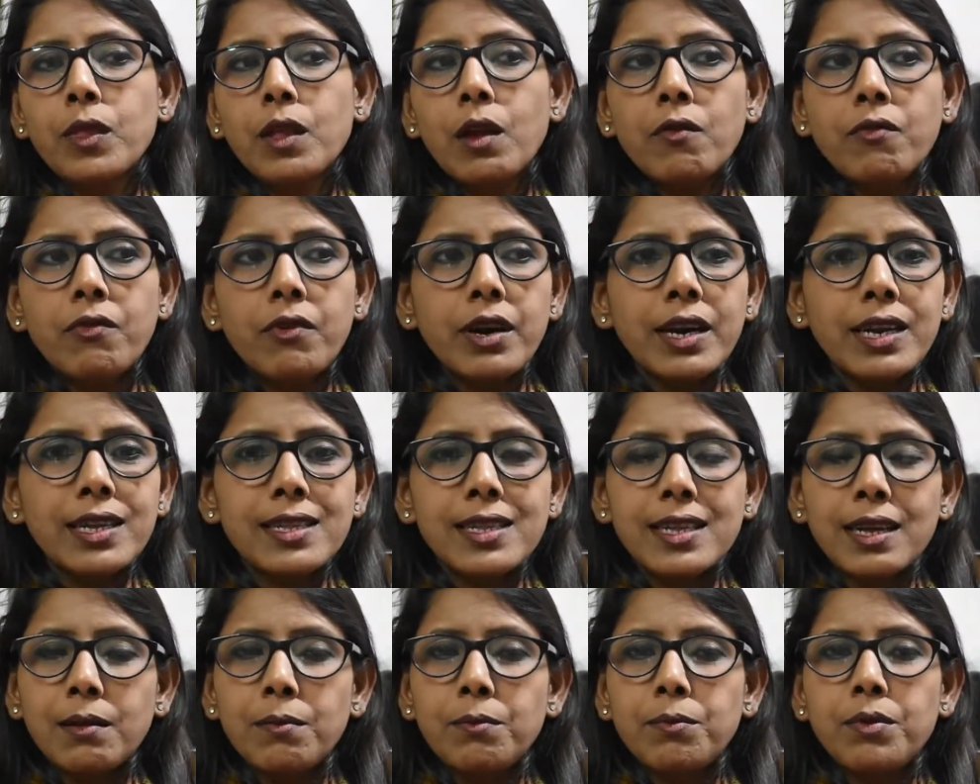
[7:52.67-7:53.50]
For
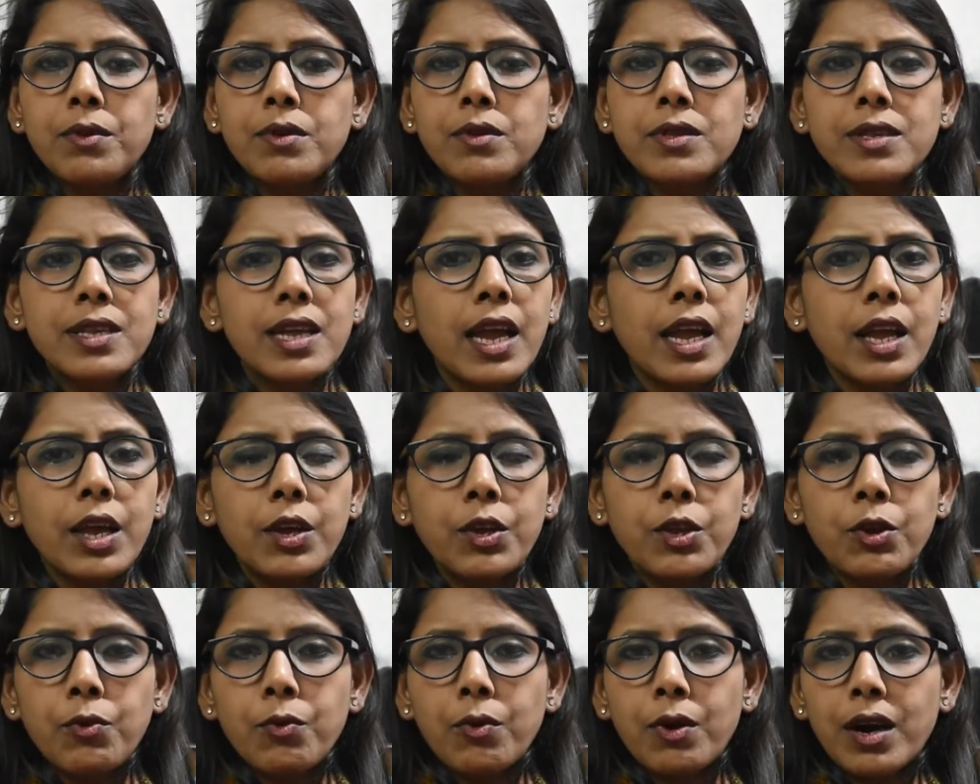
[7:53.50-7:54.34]
example, say
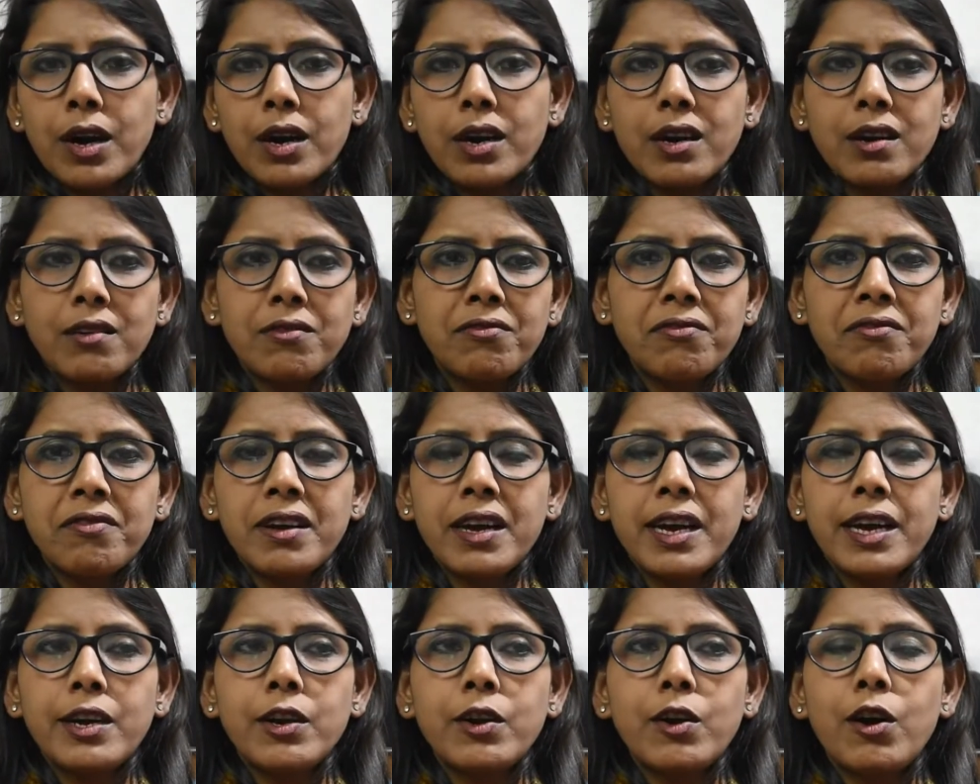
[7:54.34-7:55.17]
you are a
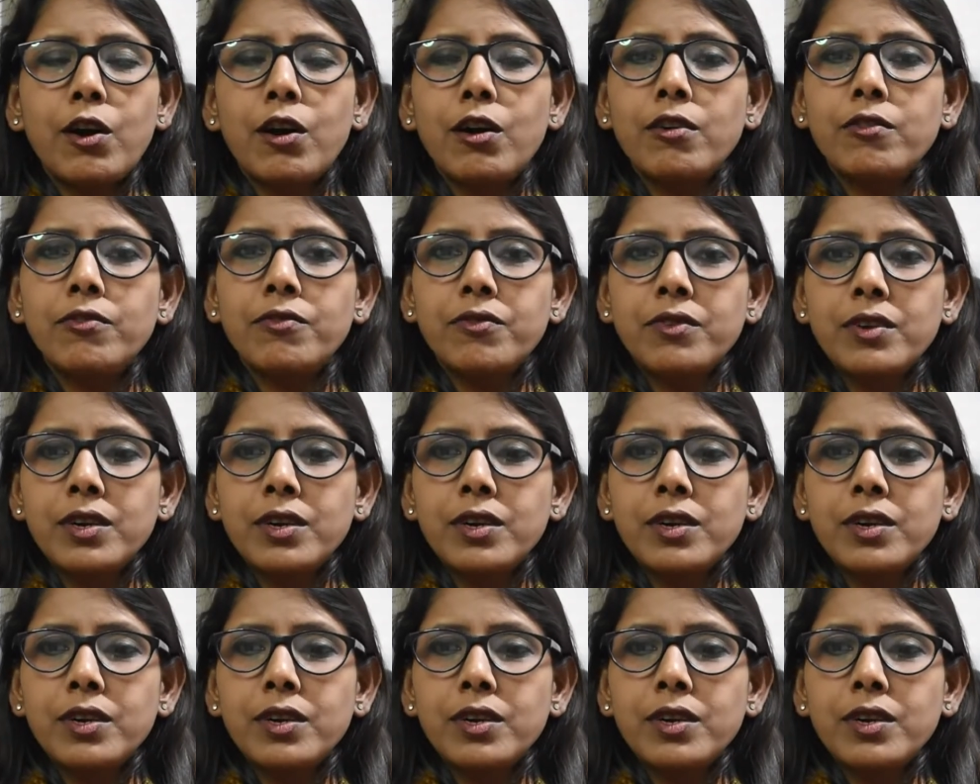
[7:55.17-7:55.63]
fan of